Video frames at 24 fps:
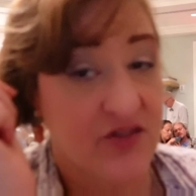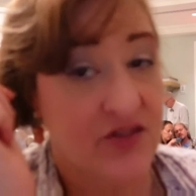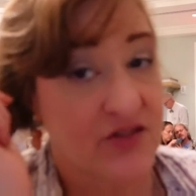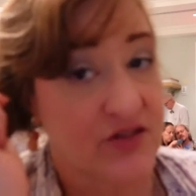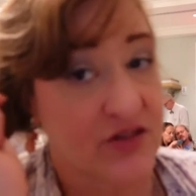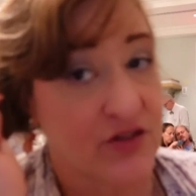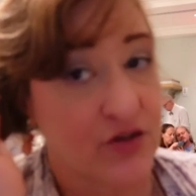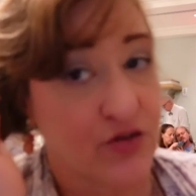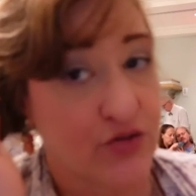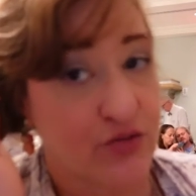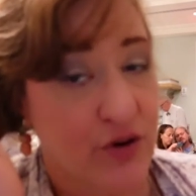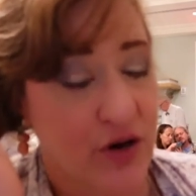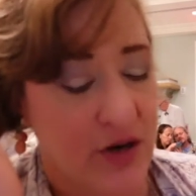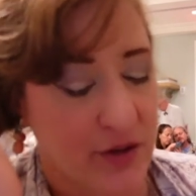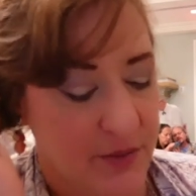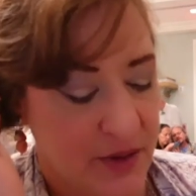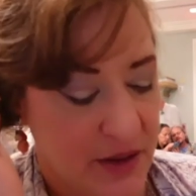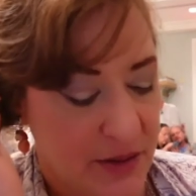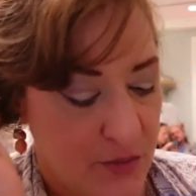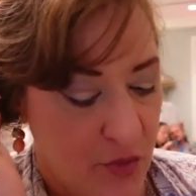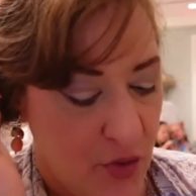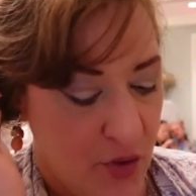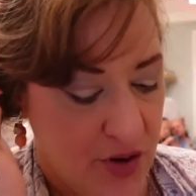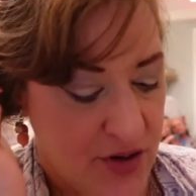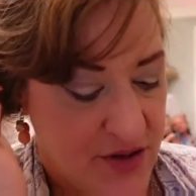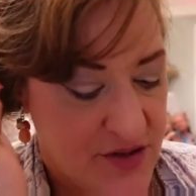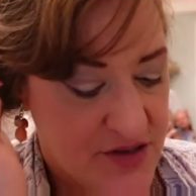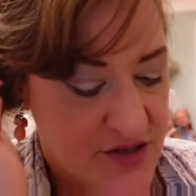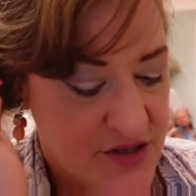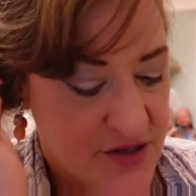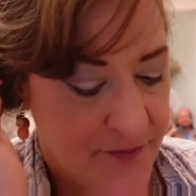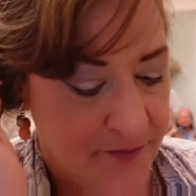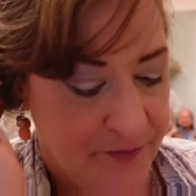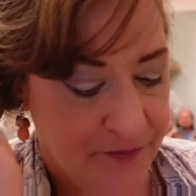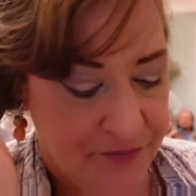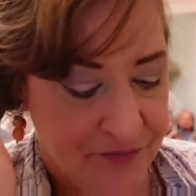is incredibly
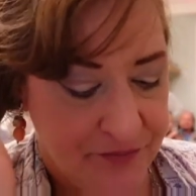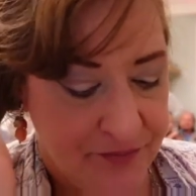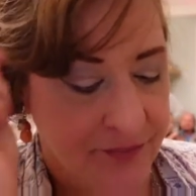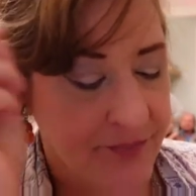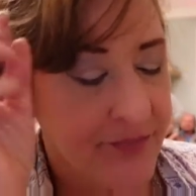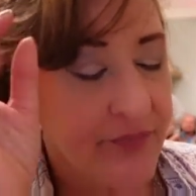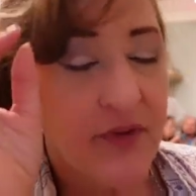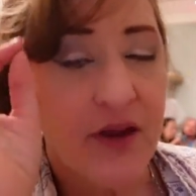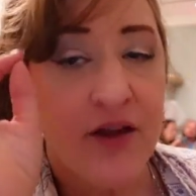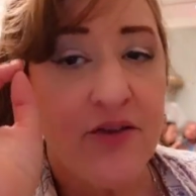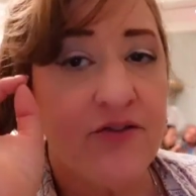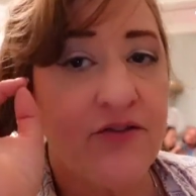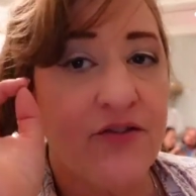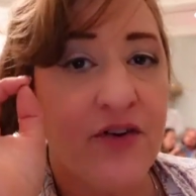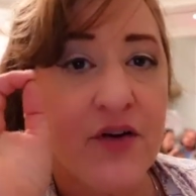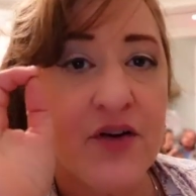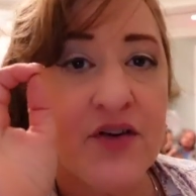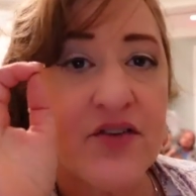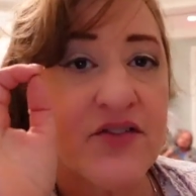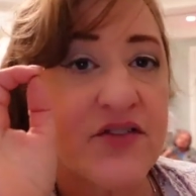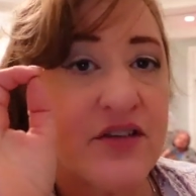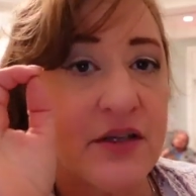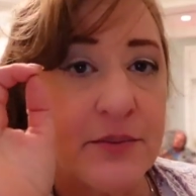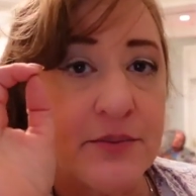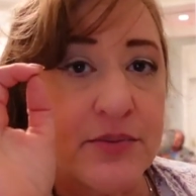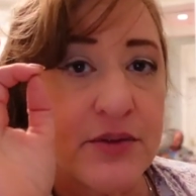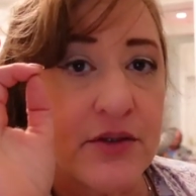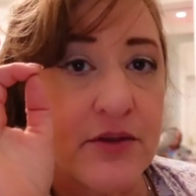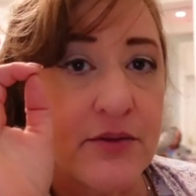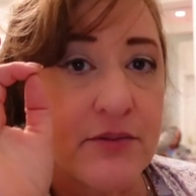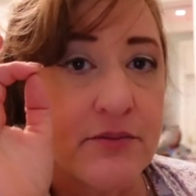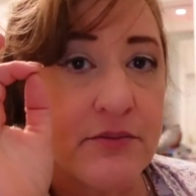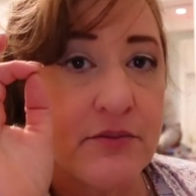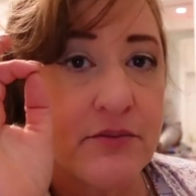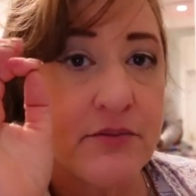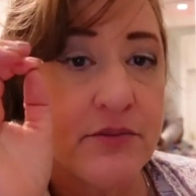moist. Very simple.
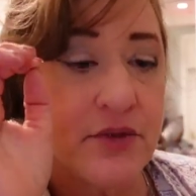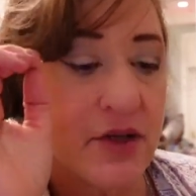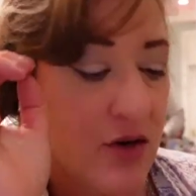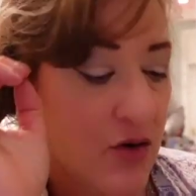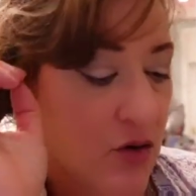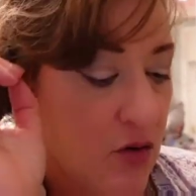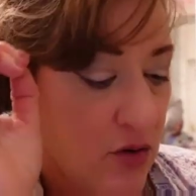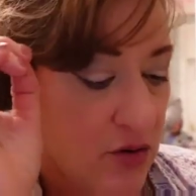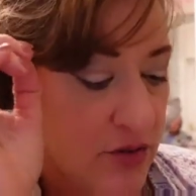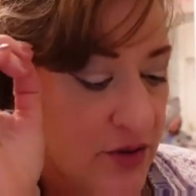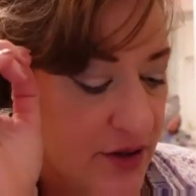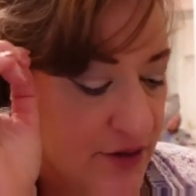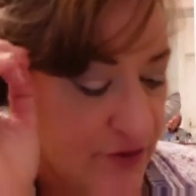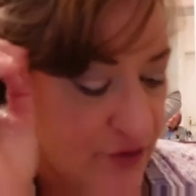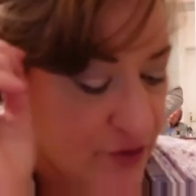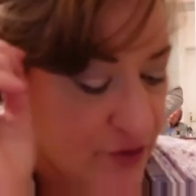Not a whole lot of